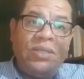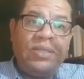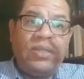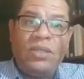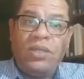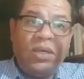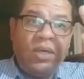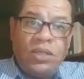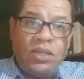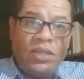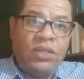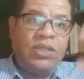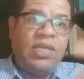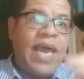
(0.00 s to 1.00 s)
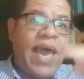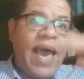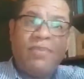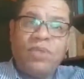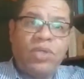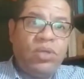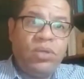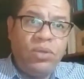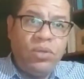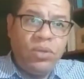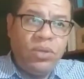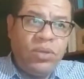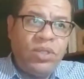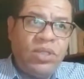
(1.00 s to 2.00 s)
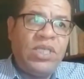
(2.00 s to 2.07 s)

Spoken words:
not absolute.